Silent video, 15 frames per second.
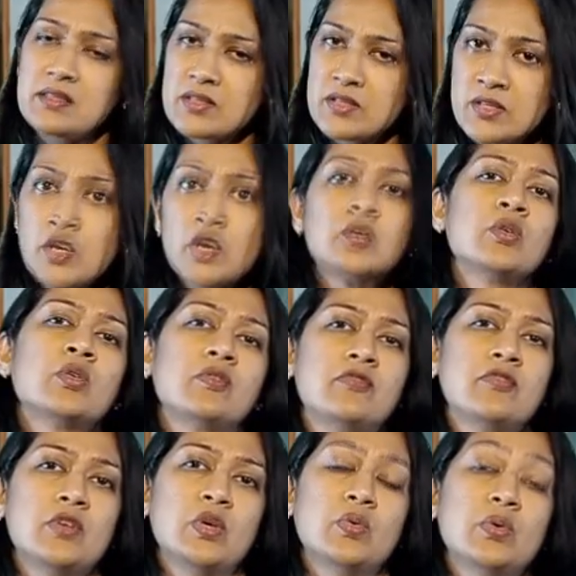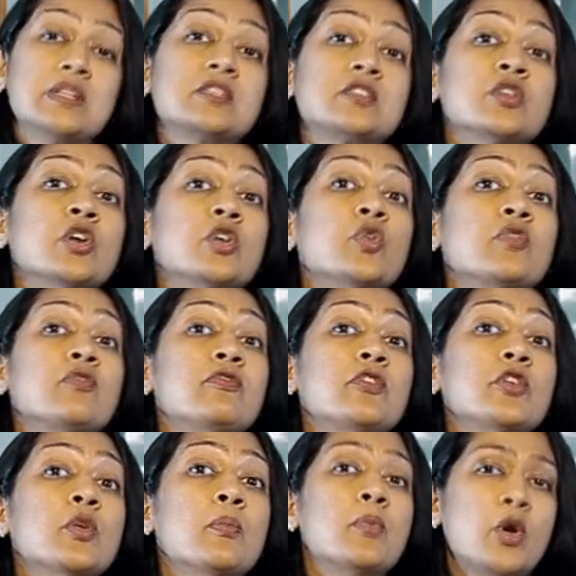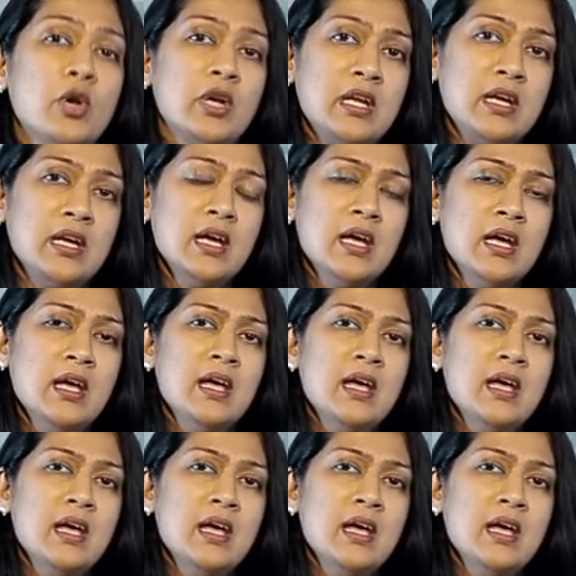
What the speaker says: It's not good for you. It's not good for your body.